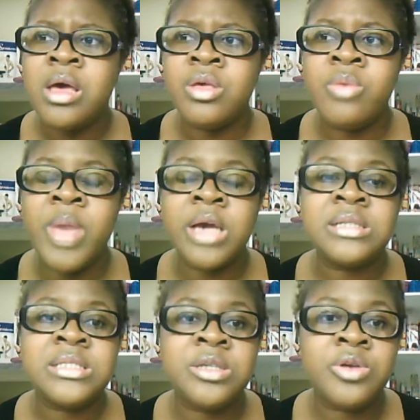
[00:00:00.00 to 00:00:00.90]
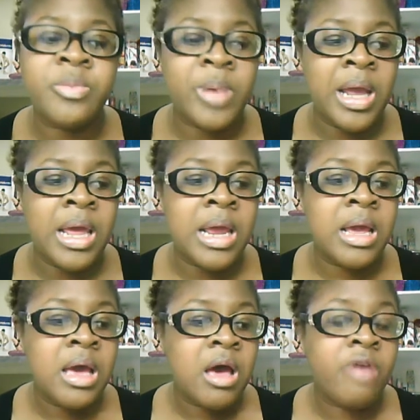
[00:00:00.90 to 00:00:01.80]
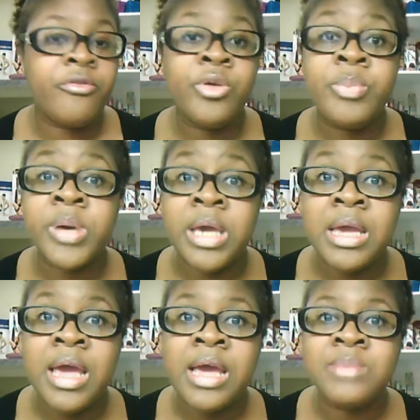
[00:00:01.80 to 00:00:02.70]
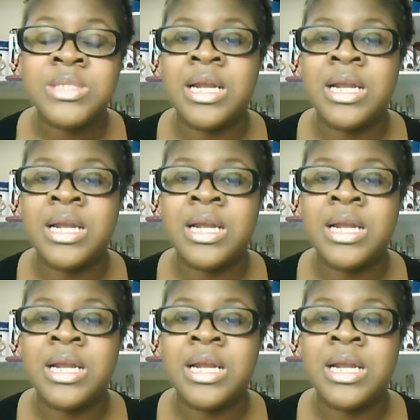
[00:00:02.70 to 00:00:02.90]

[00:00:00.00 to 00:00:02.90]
you may consider playing a few booking games,